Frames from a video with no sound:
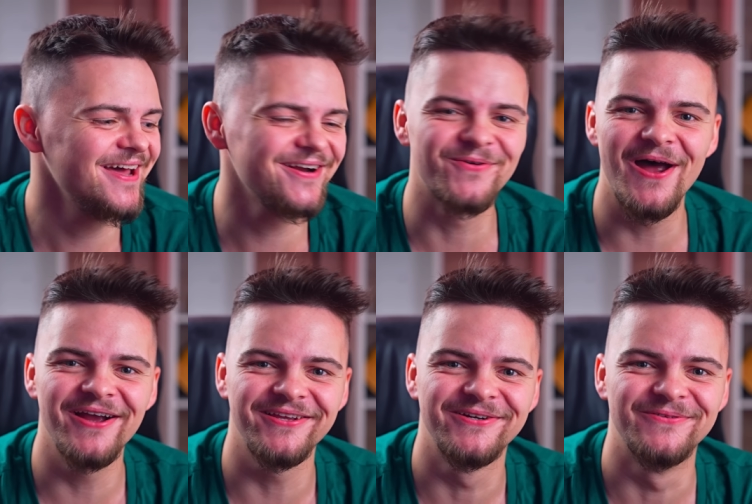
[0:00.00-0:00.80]
that a
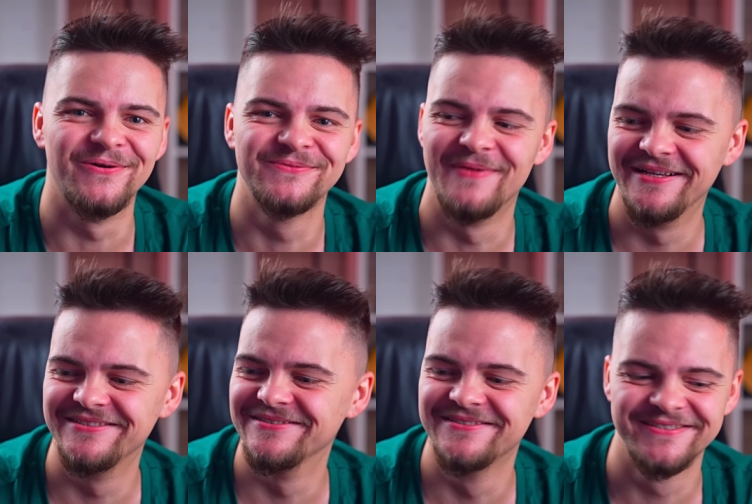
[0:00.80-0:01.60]
Rocky quote, my
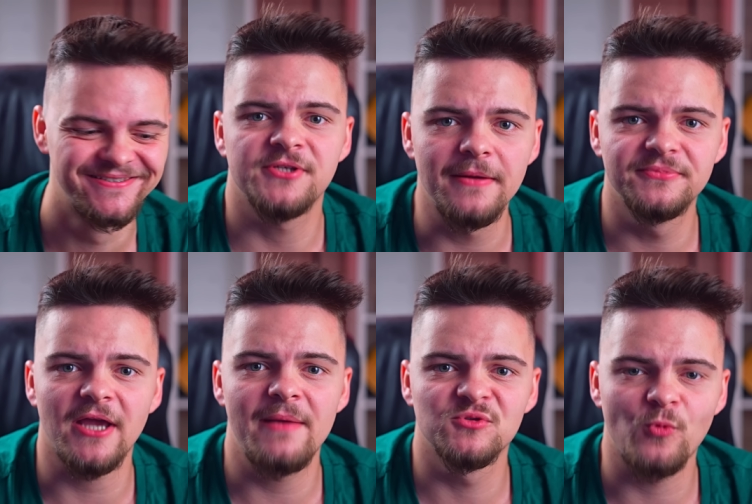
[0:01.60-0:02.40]
dudes?
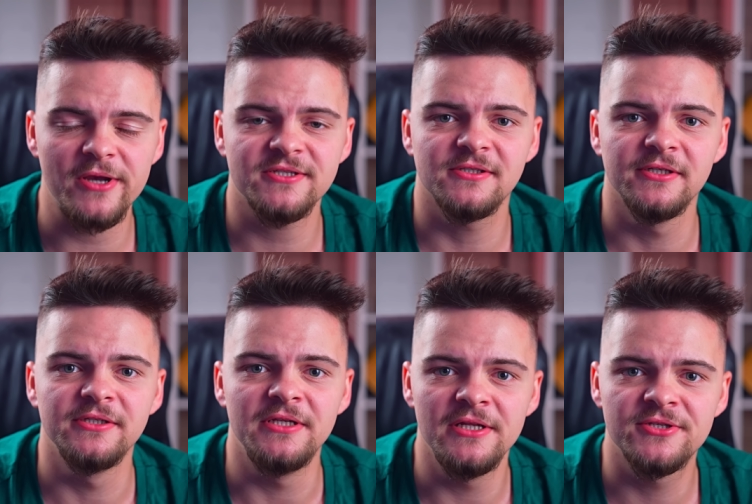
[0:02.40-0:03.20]
Sometimes
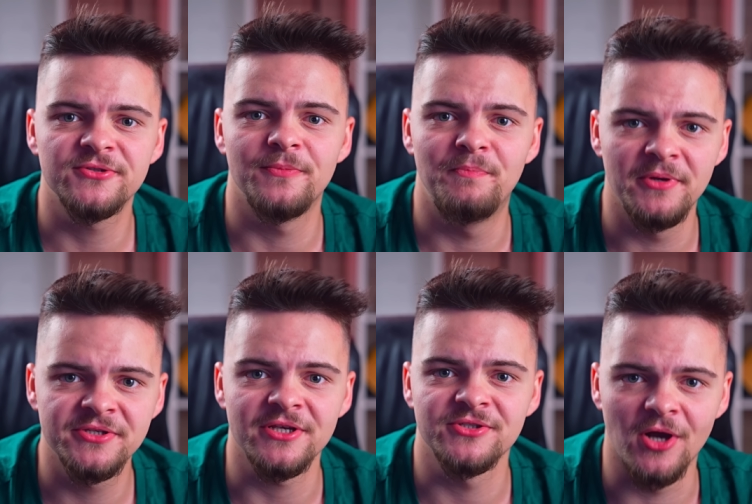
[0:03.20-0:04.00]
wrestling needs to
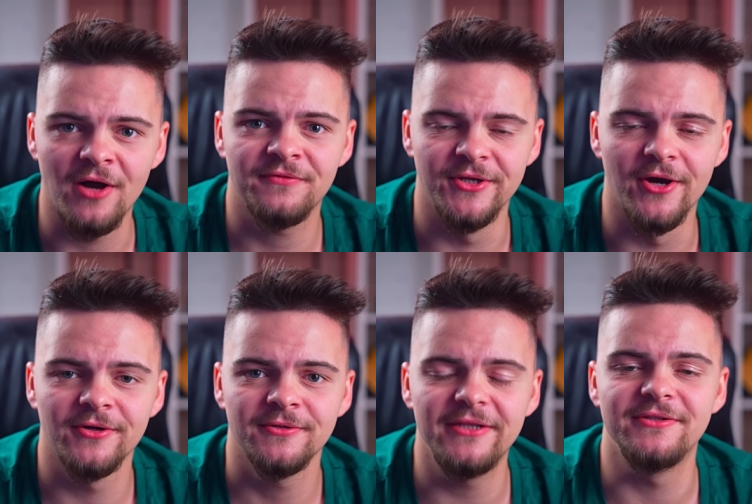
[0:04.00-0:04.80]
piss us off, you
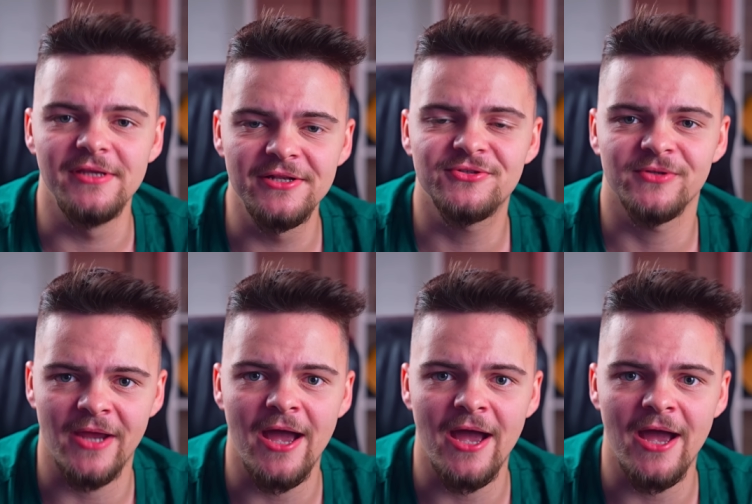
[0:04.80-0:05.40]
know? It needs to